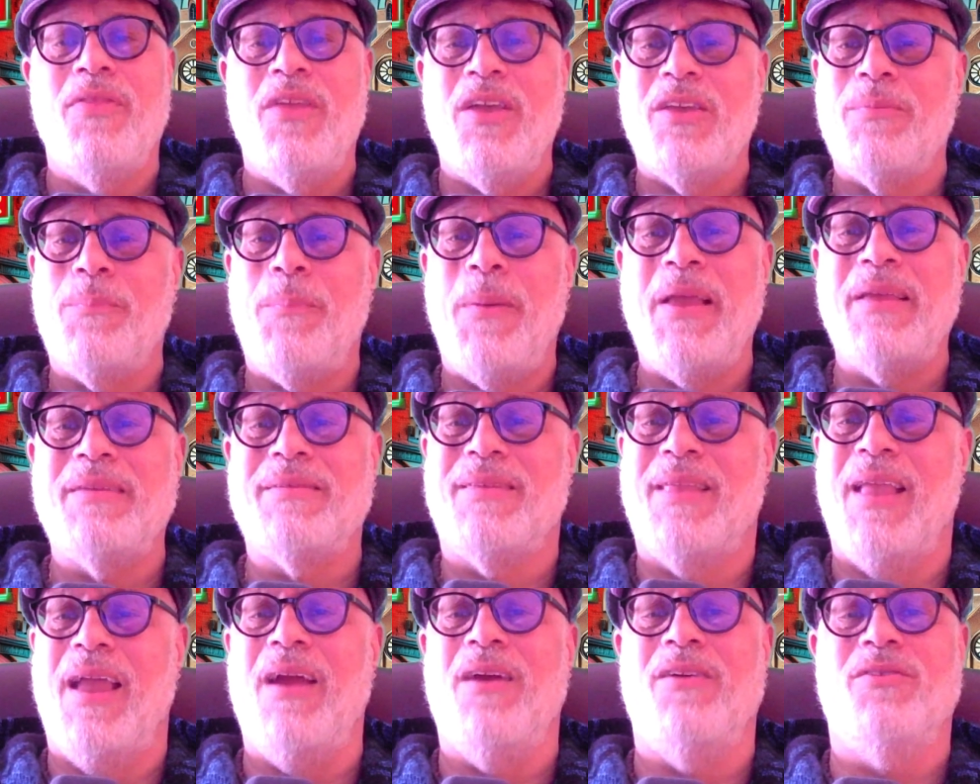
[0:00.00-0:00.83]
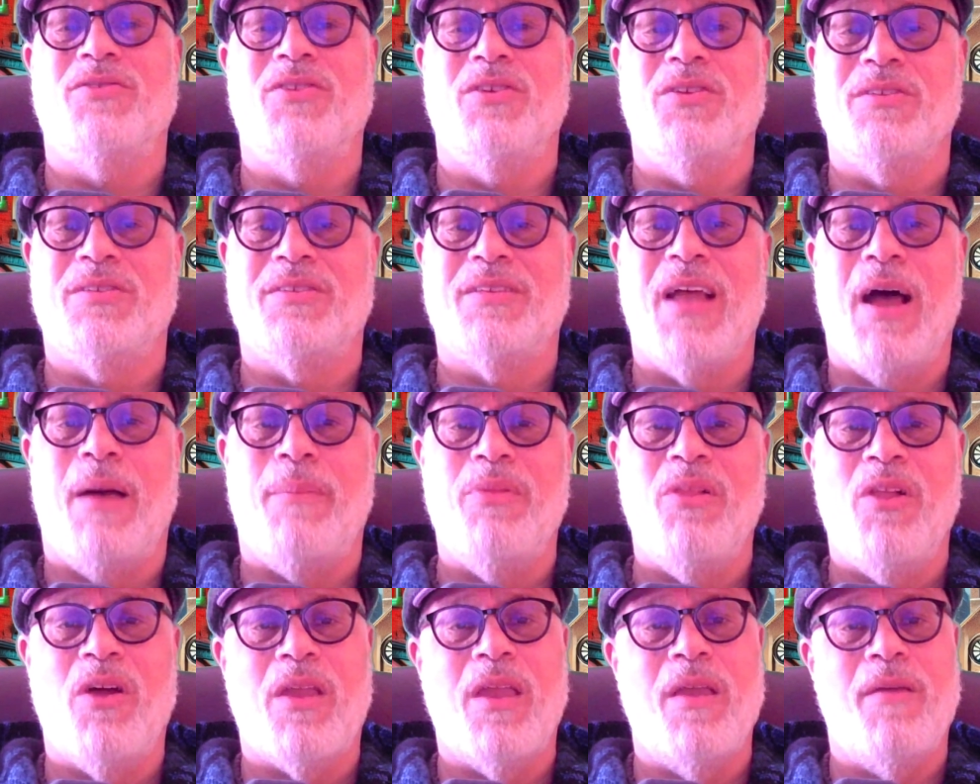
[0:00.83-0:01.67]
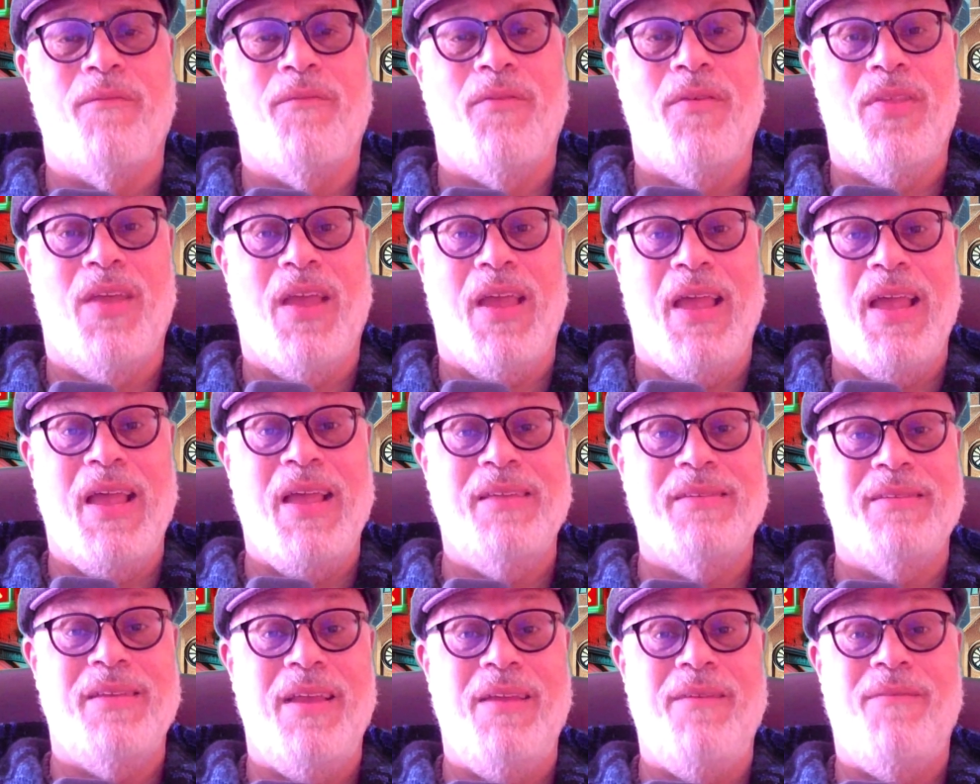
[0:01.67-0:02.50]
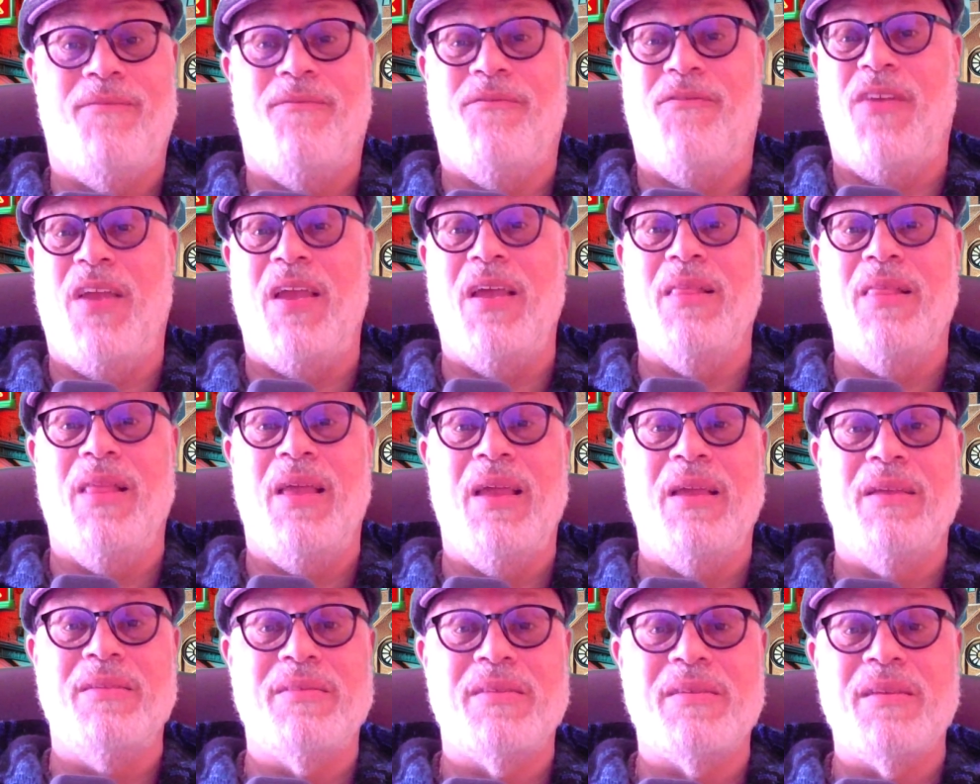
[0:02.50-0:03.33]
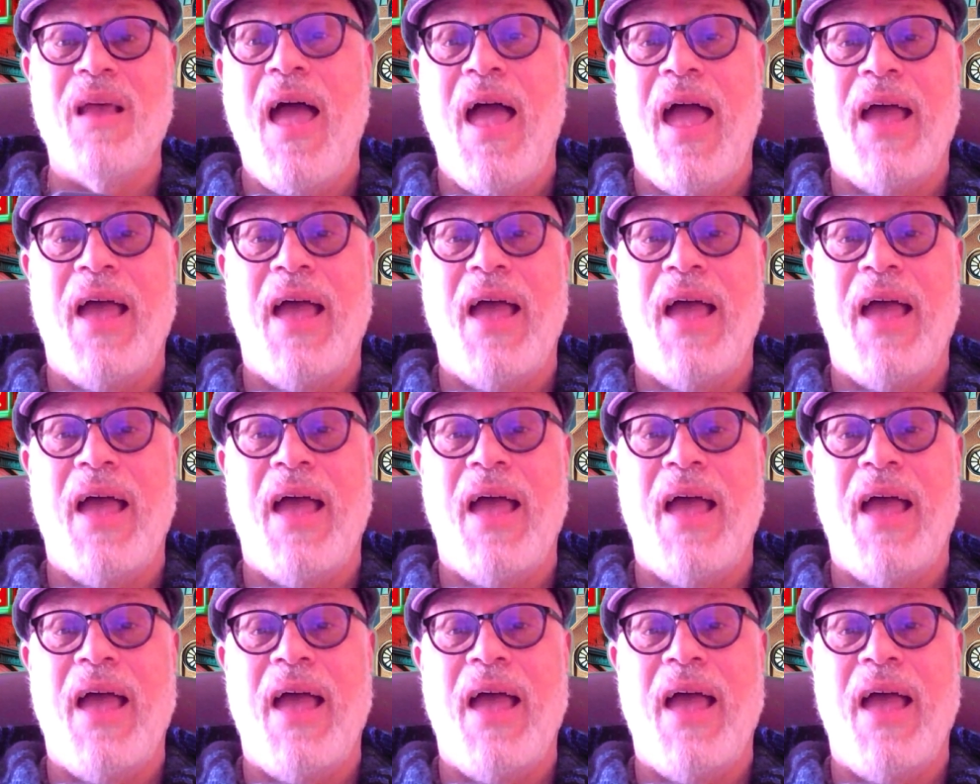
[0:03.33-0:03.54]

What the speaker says: This piece dares you to stop looking for the easy feelings